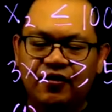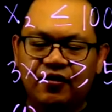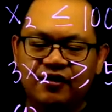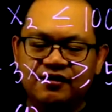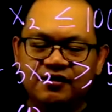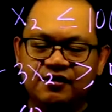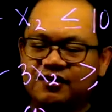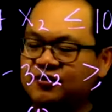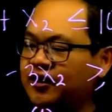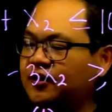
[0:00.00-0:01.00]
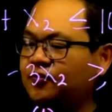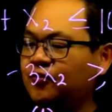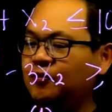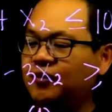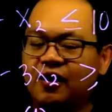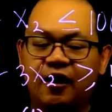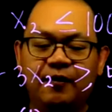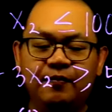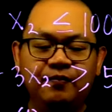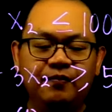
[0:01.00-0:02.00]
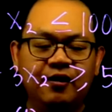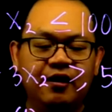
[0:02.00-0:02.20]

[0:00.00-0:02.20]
this constraint will become